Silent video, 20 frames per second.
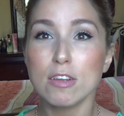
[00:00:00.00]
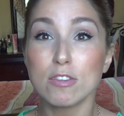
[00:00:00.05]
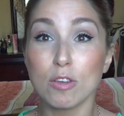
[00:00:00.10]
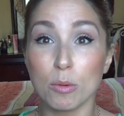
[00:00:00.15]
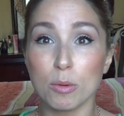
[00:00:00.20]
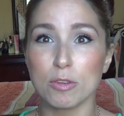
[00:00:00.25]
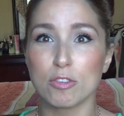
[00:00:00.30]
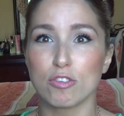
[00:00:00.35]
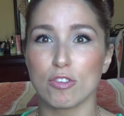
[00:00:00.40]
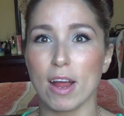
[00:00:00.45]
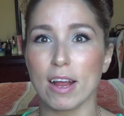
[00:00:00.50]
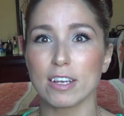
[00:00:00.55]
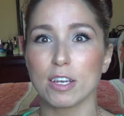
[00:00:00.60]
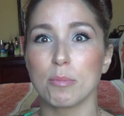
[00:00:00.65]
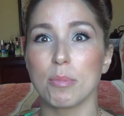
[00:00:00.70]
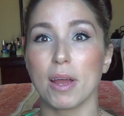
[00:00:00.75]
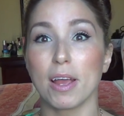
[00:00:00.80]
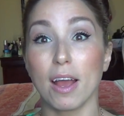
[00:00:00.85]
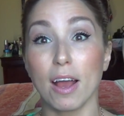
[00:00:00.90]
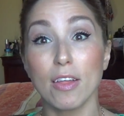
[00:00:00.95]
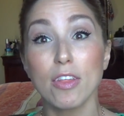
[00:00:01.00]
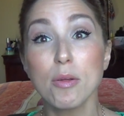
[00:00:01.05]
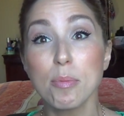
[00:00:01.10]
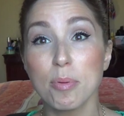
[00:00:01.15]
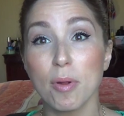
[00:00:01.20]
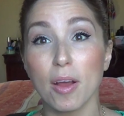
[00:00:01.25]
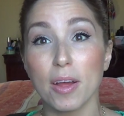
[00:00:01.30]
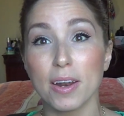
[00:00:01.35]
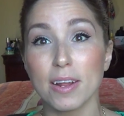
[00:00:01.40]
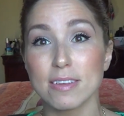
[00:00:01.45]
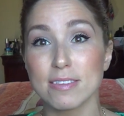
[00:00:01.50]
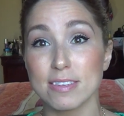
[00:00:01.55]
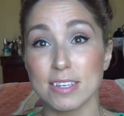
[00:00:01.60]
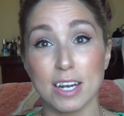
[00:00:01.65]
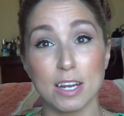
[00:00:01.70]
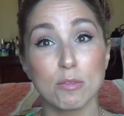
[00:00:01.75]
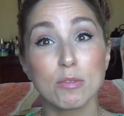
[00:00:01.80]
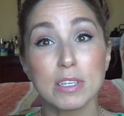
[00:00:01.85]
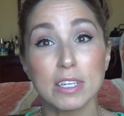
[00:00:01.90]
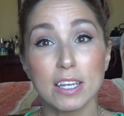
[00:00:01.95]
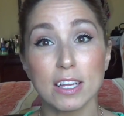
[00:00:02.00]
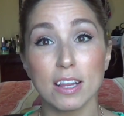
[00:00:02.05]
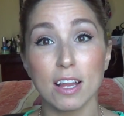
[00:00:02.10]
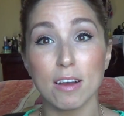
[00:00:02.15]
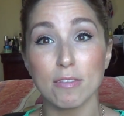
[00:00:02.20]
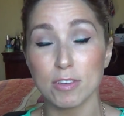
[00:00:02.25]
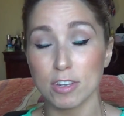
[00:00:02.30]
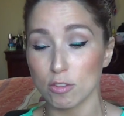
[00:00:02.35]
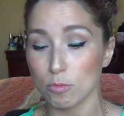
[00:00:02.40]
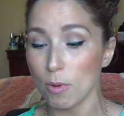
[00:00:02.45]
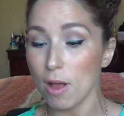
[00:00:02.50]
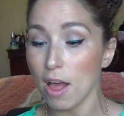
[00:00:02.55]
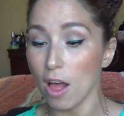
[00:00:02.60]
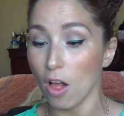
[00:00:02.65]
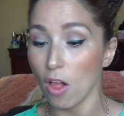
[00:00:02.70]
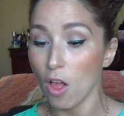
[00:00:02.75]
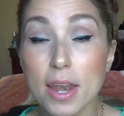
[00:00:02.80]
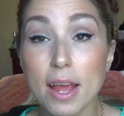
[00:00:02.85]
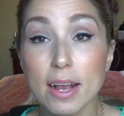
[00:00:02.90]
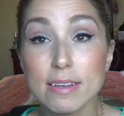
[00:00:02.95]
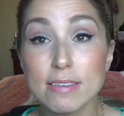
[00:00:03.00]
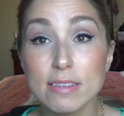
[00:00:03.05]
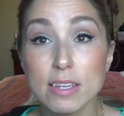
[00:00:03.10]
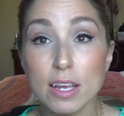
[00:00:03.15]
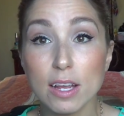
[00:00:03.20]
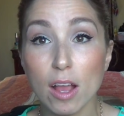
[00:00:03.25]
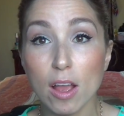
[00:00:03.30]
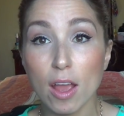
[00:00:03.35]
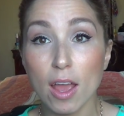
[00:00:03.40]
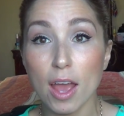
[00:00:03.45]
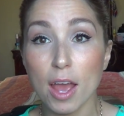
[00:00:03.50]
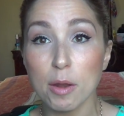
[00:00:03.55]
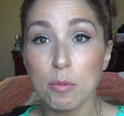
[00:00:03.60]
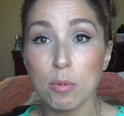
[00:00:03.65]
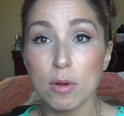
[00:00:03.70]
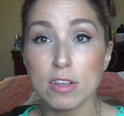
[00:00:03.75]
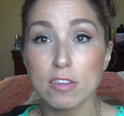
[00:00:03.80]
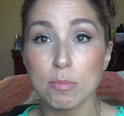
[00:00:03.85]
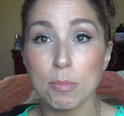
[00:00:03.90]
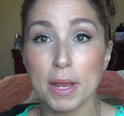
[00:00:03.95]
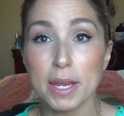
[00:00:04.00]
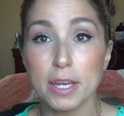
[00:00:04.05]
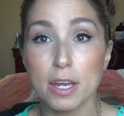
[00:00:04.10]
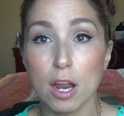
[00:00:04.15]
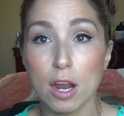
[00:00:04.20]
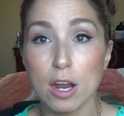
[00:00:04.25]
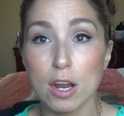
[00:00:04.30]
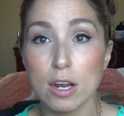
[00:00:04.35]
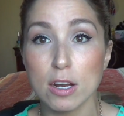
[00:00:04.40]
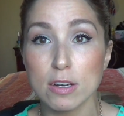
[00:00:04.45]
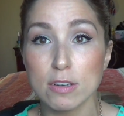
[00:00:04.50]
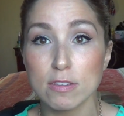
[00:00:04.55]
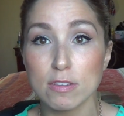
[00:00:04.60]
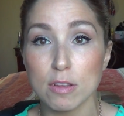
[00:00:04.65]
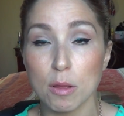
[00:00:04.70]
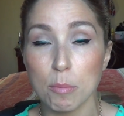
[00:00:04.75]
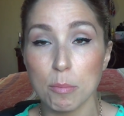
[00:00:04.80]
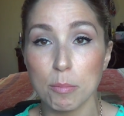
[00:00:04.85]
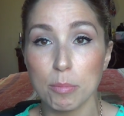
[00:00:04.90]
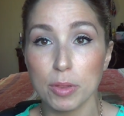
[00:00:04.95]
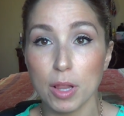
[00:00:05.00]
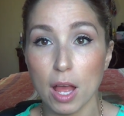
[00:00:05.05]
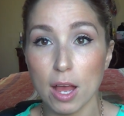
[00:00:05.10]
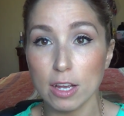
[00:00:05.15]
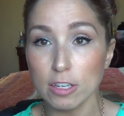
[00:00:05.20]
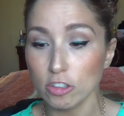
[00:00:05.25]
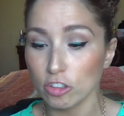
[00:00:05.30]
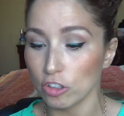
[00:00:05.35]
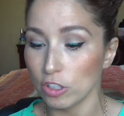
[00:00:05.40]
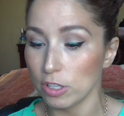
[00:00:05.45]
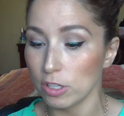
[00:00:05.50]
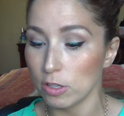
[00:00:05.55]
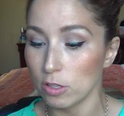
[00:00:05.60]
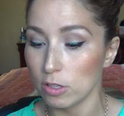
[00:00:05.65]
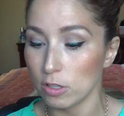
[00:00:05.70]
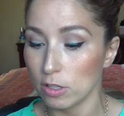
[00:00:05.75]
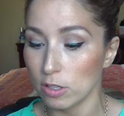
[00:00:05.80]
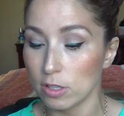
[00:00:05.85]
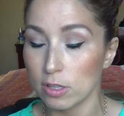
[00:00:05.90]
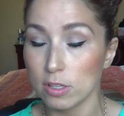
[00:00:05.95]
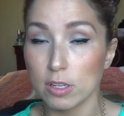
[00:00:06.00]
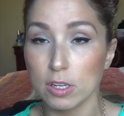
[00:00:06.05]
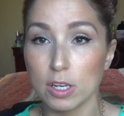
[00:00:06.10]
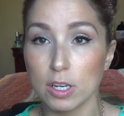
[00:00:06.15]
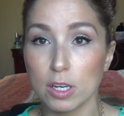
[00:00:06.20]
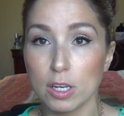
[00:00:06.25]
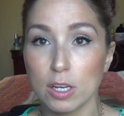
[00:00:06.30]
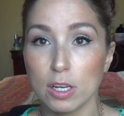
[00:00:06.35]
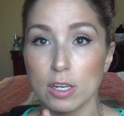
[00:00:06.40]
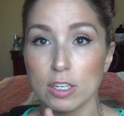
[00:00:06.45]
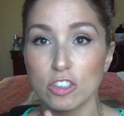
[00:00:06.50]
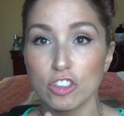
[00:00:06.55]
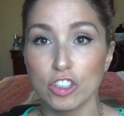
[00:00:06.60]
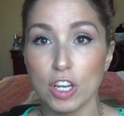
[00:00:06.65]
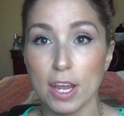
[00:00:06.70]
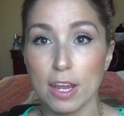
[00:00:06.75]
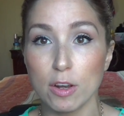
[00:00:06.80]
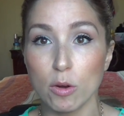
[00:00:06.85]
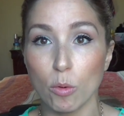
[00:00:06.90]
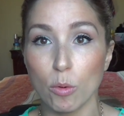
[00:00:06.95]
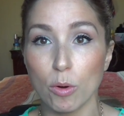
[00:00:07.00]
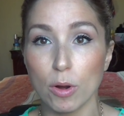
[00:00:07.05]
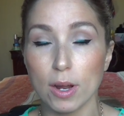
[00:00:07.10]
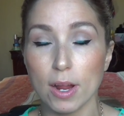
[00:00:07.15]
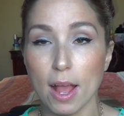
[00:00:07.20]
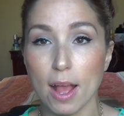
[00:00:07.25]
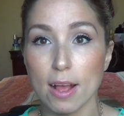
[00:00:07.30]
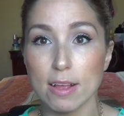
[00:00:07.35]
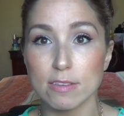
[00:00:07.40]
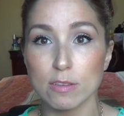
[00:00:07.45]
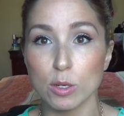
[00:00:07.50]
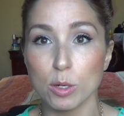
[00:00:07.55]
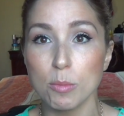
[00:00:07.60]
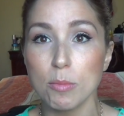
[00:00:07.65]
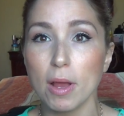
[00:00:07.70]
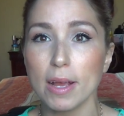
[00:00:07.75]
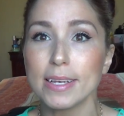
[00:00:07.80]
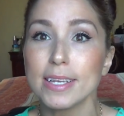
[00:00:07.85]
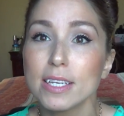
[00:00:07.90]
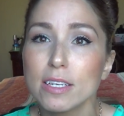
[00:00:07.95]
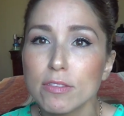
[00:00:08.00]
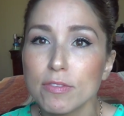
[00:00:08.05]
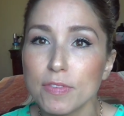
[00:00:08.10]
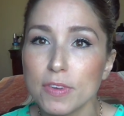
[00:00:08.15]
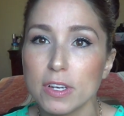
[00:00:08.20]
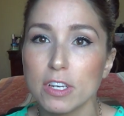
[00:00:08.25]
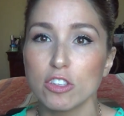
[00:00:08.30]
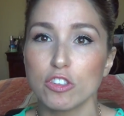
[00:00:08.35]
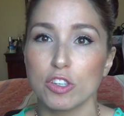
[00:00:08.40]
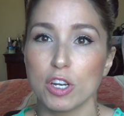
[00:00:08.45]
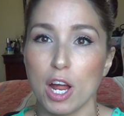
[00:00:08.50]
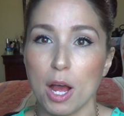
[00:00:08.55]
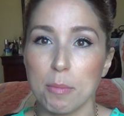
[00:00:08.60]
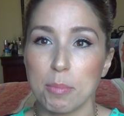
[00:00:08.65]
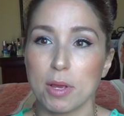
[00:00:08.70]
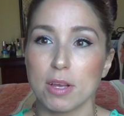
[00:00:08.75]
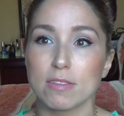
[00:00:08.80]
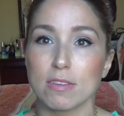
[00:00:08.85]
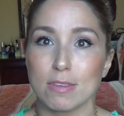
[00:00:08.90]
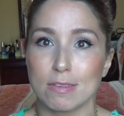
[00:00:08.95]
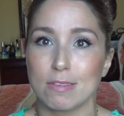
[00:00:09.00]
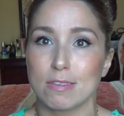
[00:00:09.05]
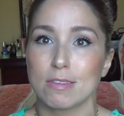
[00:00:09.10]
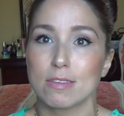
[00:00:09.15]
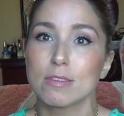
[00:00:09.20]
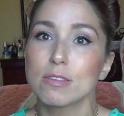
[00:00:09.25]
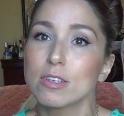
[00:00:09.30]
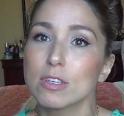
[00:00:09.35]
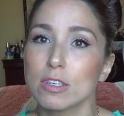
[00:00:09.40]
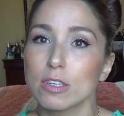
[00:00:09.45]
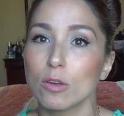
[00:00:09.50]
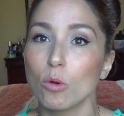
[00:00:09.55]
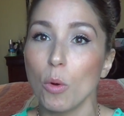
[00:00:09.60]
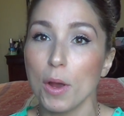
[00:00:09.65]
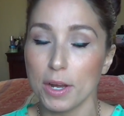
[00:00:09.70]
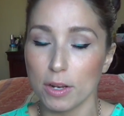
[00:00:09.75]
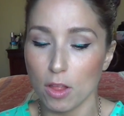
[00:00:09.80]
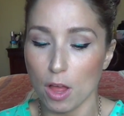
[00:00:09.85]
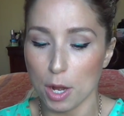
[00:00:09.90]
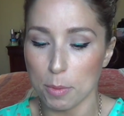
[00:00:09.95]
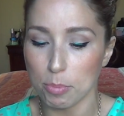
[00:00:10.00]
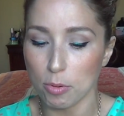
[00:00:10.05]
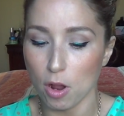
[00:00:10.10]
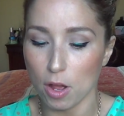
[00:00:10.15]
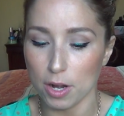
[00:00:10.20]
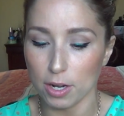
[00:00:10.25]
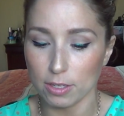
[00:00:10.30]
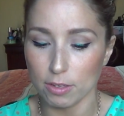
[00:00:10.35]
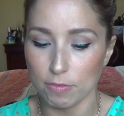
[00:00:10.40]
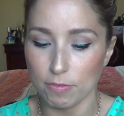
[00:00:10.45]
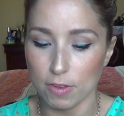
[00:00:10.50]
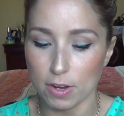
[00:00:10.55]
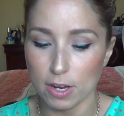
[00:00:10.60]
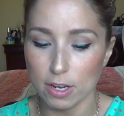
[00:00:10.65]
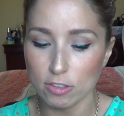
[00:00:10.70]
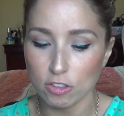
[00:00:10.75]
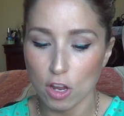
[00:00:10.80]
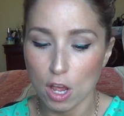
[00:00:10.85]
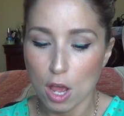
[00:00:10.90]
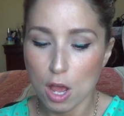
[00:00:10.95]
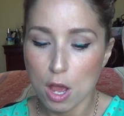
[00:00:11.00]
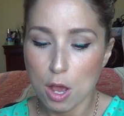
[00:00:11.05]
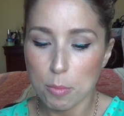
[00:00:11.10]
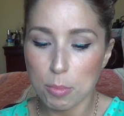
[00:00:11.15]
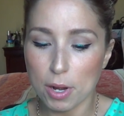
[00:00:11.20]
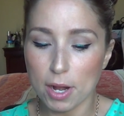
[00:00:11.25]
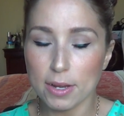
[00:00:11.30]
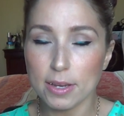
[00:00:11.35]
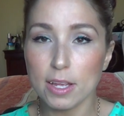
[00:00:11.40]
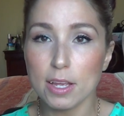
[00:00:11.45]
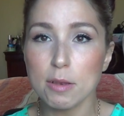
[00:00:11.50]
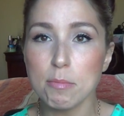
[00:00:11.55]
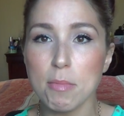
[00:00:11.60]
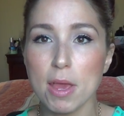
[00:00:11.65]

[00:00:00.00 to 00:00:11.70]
so distracted by other products that I really loved as well. The next thing I had was my NARS blush in the shade Orgasm. I didn't finish it up because it's quite a lot of product to finish, but I did